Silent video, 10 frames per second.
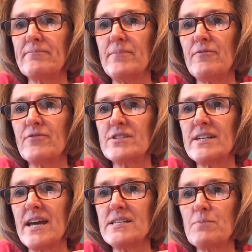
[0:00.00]
But for
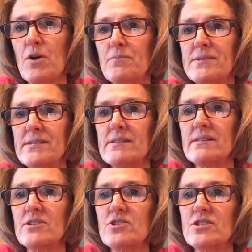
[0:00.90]
today's purposes,
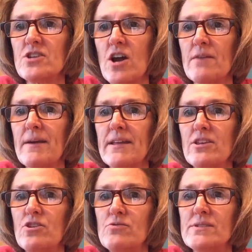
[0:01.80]
let's just talk
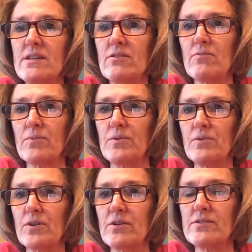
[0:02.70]
about using the
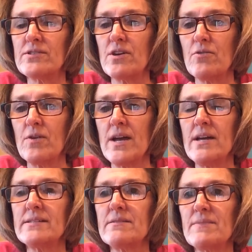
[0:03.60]
ruler. So
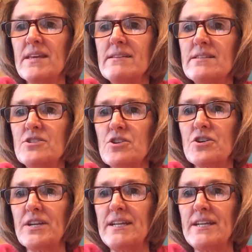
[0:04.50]
some things that you're going to